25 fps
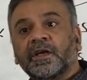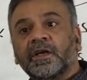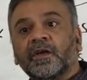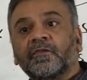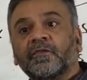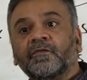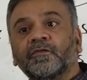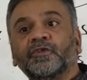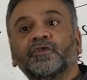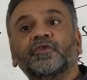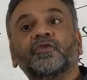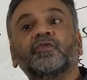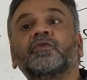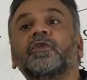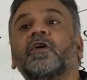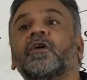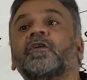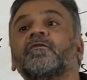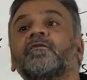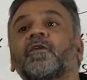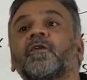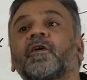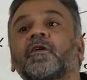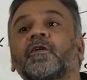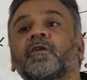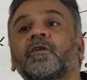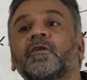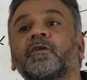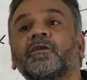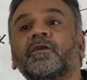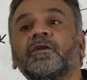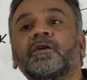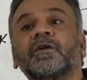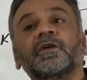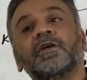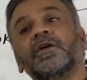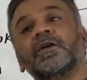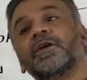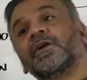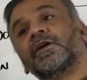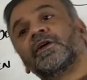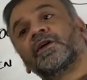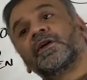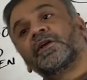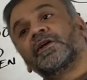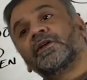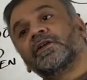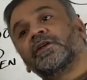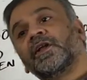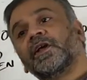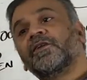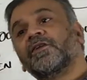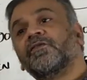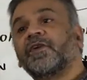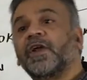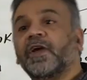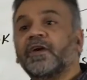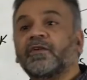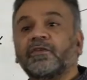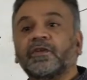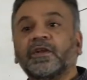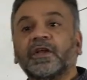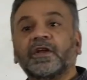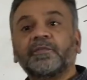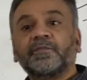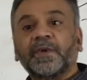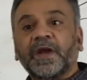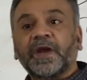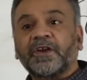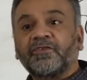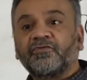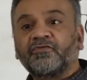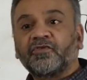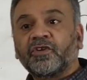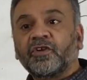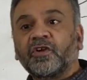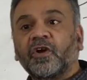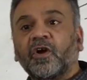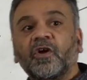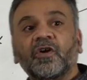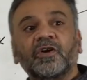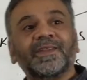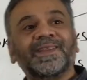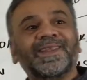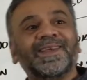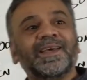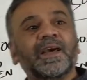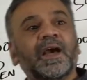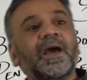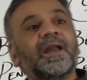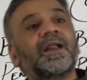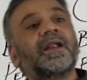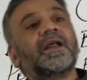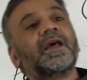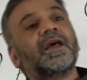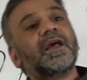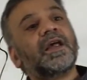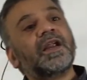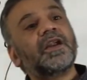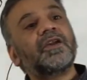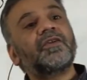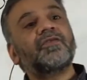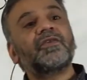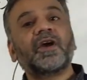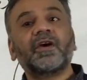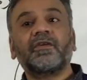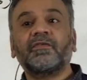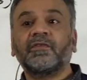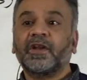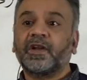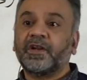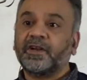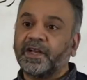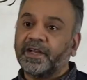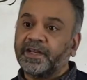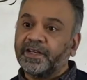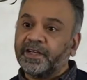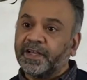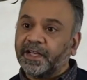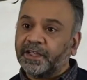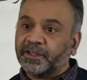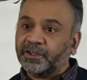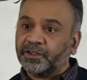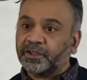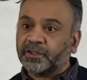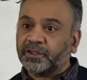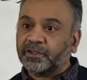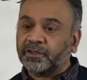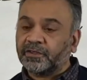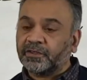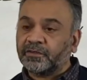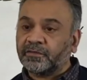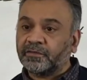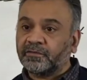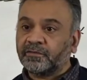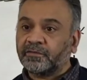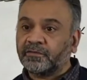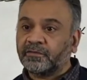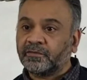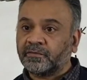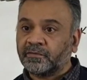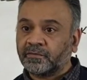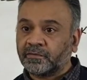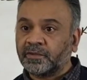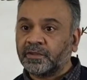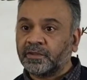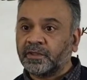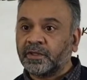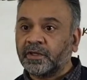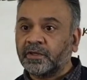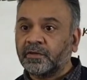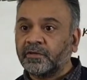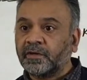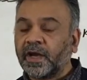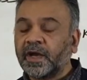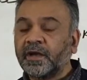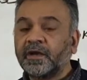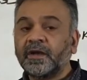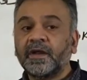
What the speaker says: do not follow the regular pattern, or they are irregular in nature. Right?